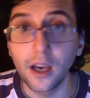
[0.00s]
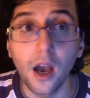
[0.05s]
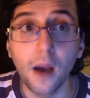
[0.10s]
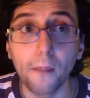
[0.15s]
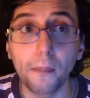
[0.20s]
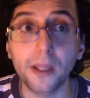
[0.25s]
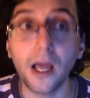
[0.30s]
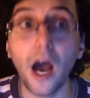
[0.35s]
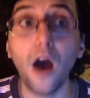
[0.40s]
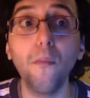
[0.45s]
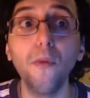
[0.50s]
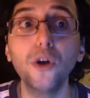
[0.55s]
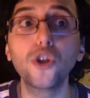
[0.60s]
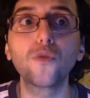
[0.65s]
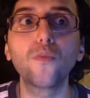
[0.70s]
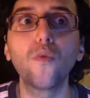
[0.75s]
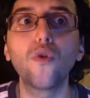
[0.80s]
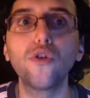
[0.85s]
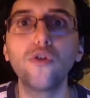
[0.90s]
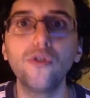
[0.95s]
But how much
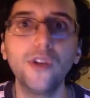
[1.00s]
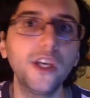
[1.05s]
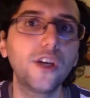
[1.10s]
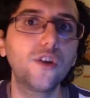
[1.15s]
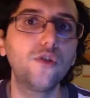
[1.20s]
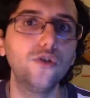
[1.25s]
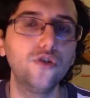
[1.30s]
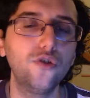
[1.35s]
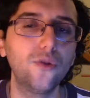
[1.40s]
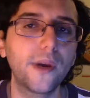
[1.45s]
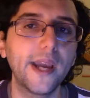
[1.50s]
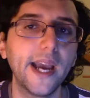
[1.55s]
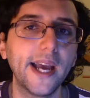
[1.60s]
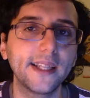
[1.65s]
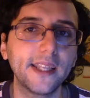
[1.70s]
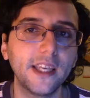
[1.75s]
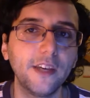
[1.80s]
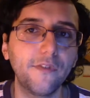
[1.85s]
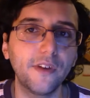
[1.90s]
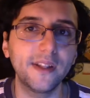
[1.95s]
more unique could you
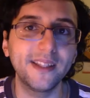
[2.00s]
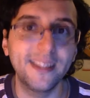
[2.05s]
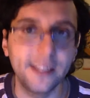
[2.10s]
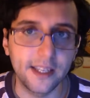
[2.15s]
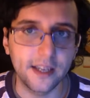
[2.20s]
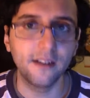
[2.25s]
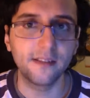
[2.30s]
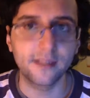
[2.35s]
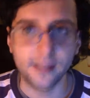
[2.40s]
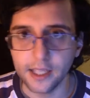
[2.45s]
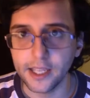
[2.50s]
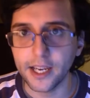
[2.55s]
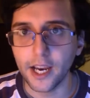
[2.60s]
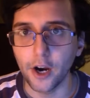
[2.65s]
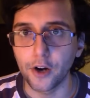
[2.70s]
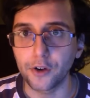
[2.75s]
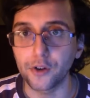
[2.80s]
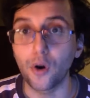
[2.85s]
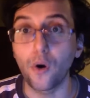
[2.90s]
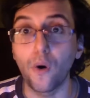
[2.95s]
get if a DLC
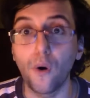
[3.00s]
character